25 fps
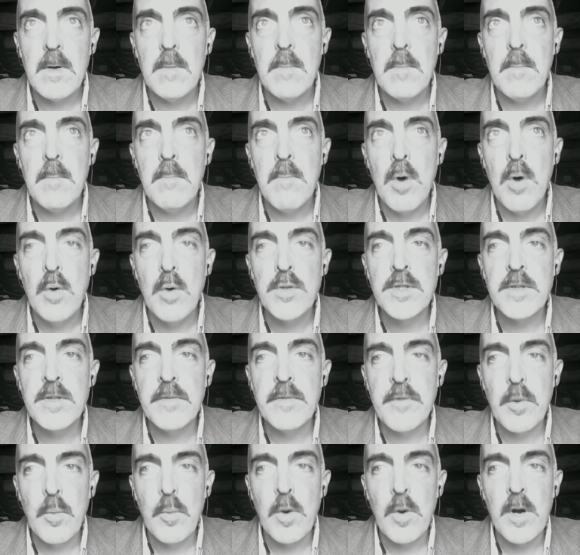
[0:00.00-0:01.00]
most of
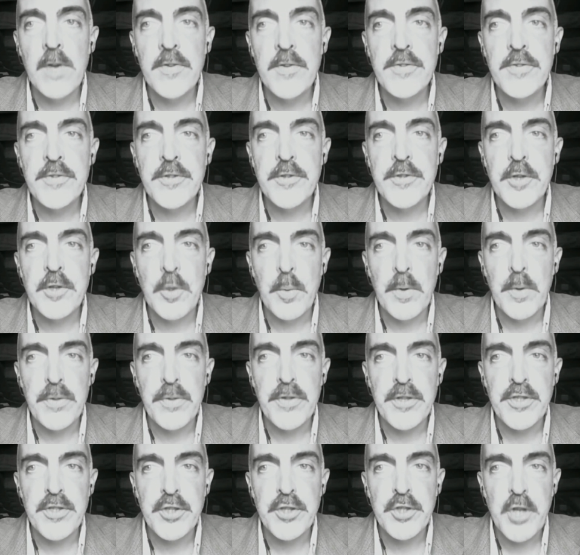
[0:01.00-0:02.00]
the words to do with
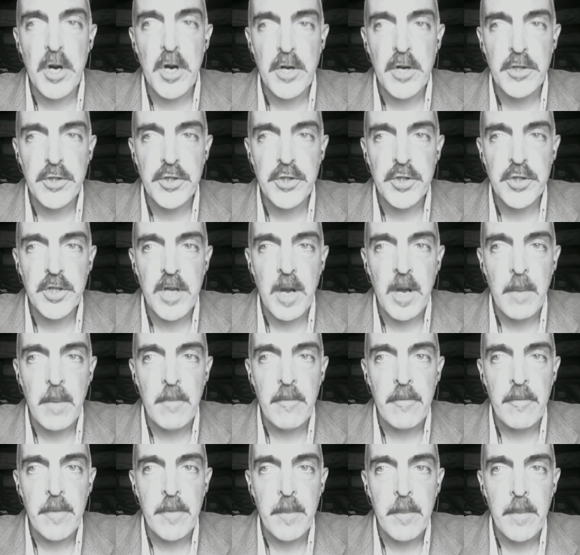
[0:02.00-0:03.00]
the church come
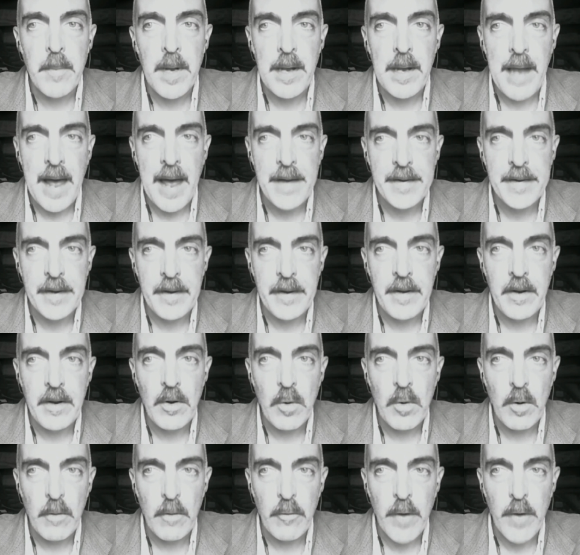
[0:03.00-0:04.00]
from Latin
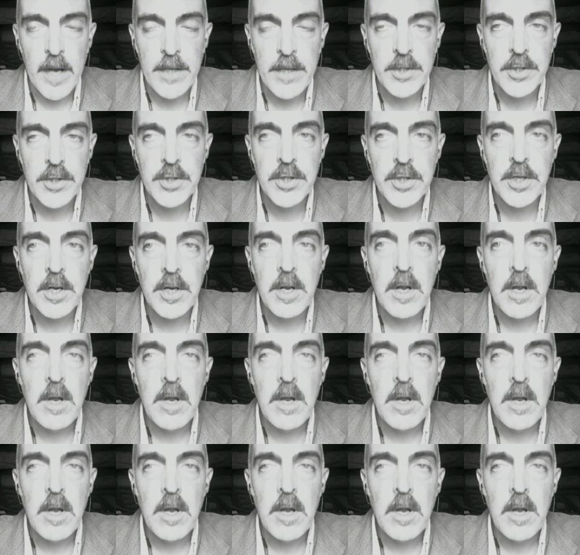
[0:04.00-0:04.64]
or French,